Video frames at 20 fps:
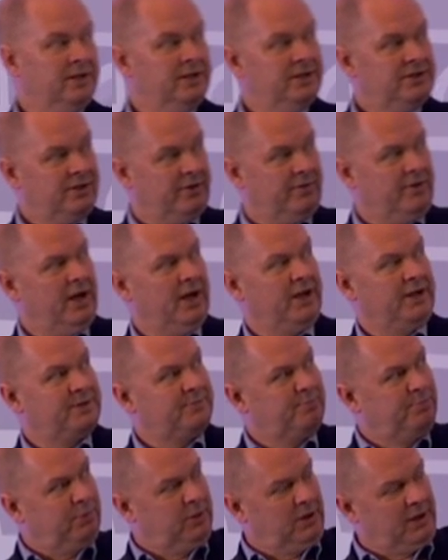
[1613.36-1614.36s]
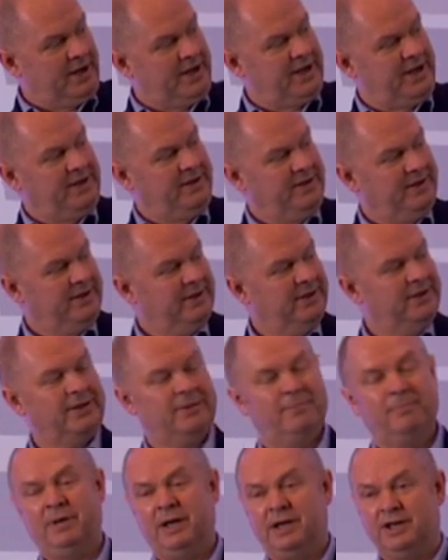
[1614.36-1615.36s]
So nice plain
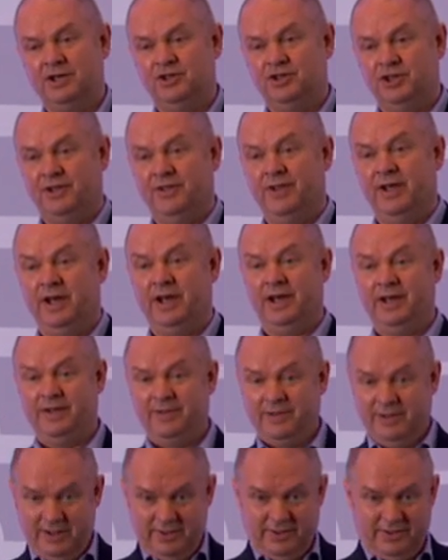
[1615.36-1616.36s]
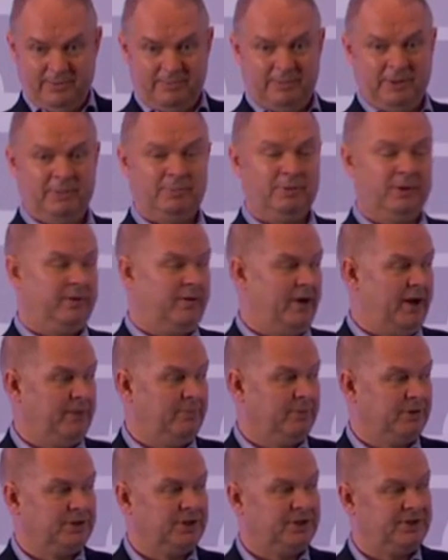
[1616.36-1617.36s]
packaging there that people are
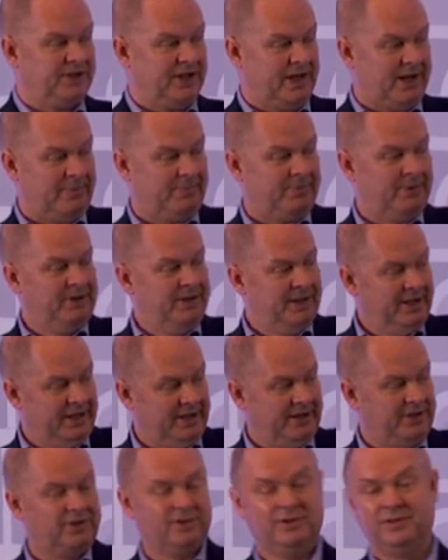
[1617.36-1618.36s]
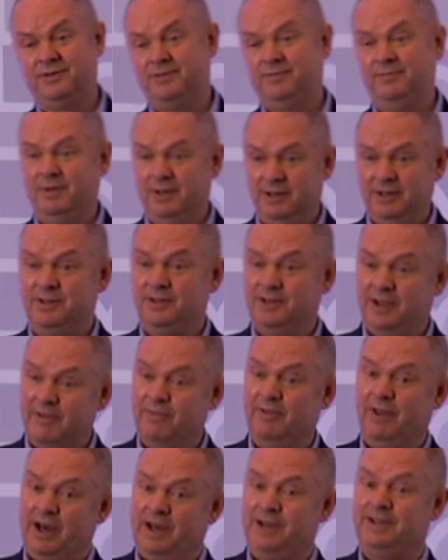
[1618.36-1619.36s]
able to zap, and you could give
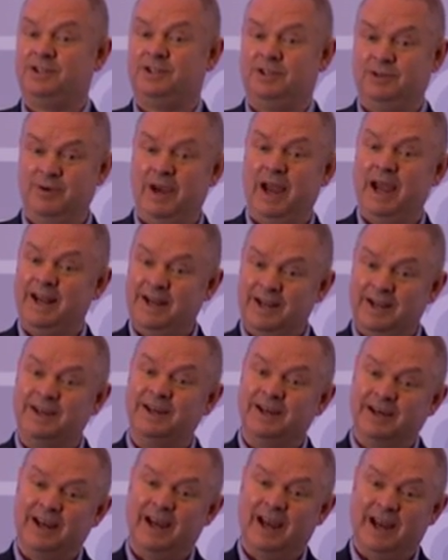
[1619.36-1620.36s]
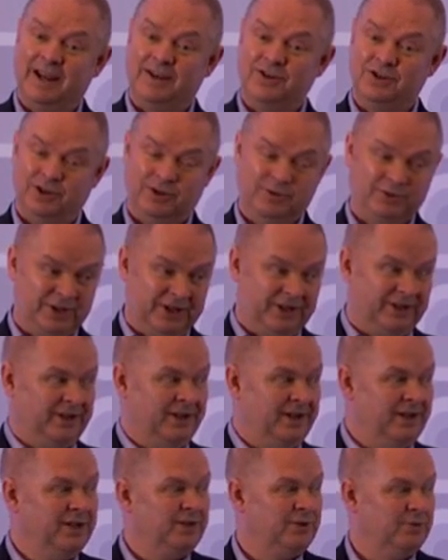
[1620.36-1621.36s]
that to any end user
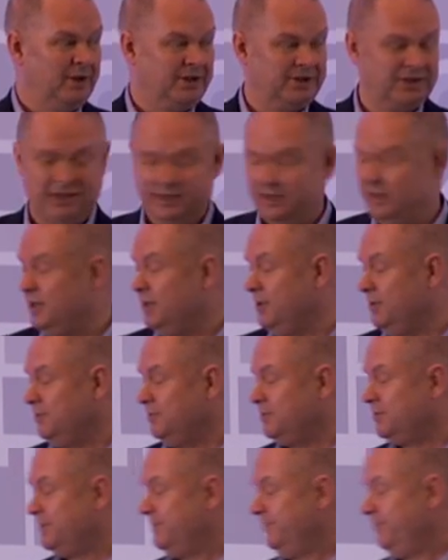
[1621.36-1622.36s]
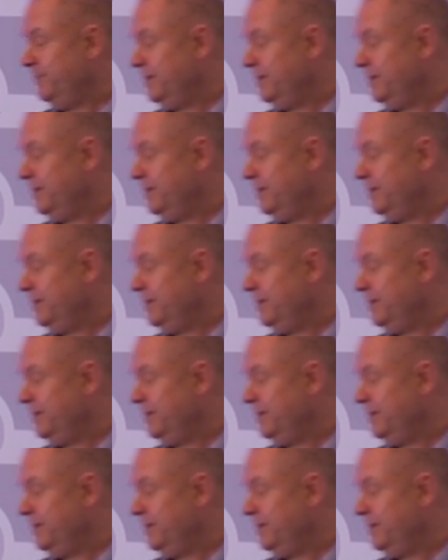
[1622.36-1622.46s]
to actually use.